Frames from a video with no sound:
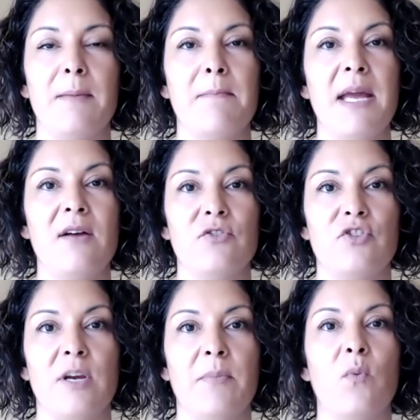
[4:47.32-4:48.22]

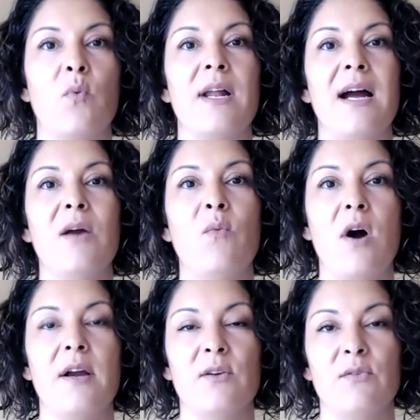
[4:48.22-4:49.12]
MailChimp, what I
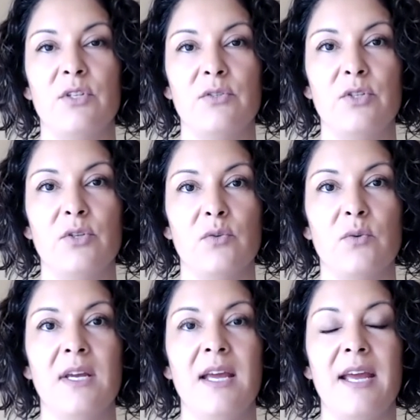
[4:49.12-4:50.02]
want you to
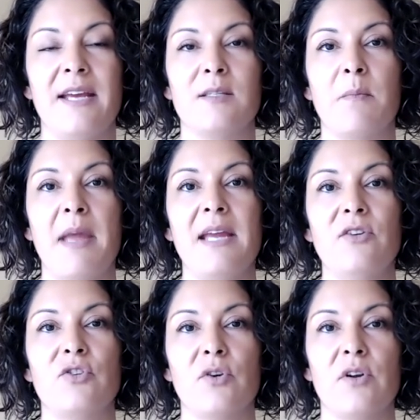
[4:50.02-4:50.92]
do is make
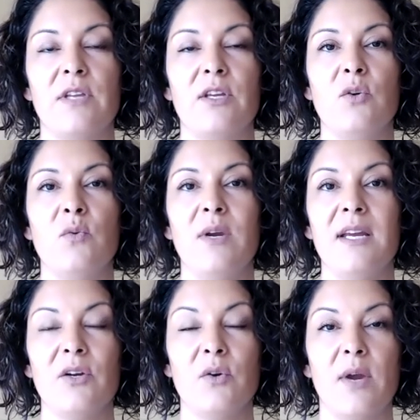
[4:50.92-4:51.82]
sure that you
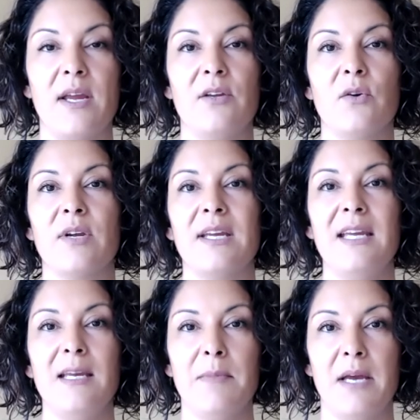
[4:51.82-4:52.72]
integrate your
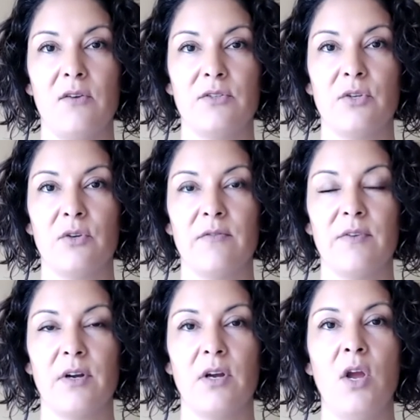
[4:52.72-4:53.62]
email
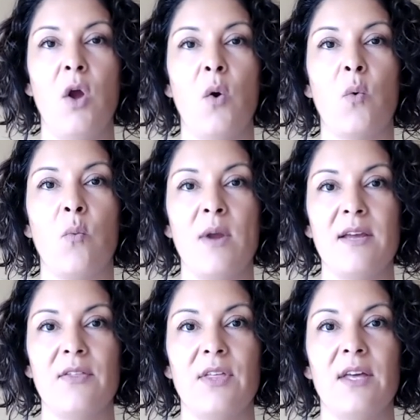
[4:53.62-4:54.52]
server
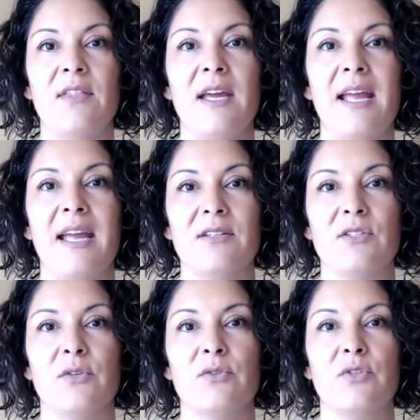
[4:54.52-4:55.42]
with the
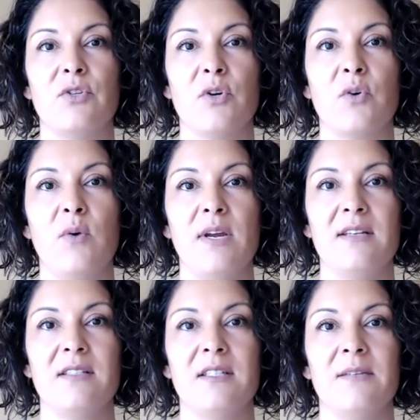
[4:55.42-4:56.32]
answers to your
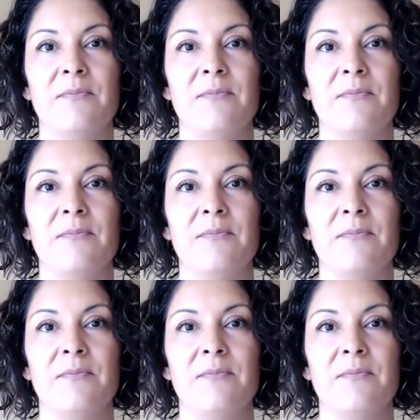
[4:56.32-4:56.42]
quiz.